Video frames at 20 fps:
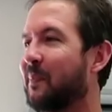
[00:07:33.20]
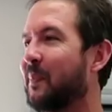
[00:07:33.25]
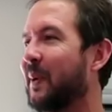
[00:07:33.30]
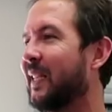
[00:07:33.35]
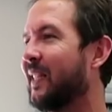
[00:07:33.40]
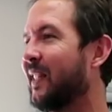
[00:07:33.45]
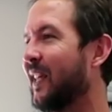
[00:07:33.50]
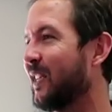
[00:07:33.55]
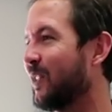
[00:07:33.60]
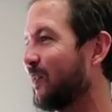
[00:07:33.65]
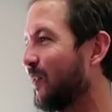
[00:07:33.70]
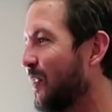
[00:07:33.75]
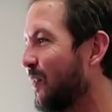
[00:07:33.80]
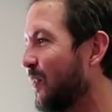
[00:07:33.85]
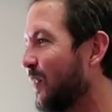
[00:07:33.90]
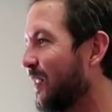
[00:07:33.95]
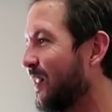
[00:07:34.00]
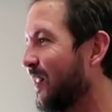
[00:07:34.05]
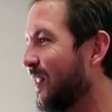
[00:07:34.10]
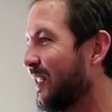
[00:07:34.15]
Big thanks for
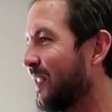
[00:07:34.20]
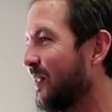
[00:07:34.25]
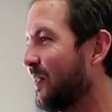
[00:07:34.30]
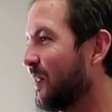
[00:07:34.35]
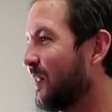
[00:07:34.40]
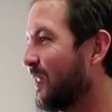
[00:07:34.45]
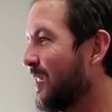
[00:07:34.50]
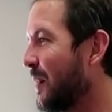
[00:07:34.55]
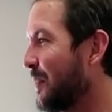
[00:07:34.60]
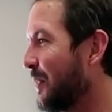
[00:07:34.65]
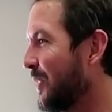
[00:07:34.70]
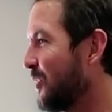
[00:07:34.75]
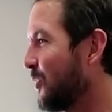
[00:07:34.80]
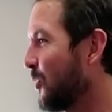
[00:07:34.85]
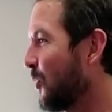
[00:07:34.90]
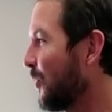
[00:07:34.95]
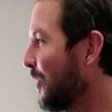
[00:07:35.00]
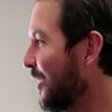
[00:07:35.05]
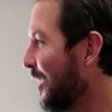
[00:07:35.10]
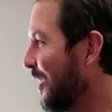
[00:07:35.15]
everyone for coming
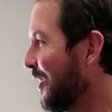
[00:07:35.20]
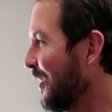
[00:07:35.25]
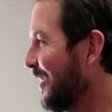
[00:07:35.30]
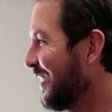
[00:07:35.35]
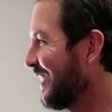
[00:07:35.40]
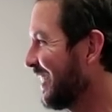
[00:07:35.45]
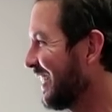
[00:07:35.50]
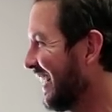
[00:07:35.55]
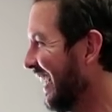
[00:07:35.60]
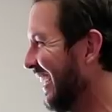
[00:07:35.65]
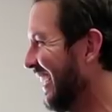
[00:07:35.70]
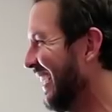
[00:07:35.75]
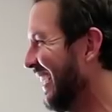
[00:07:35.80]
short notice.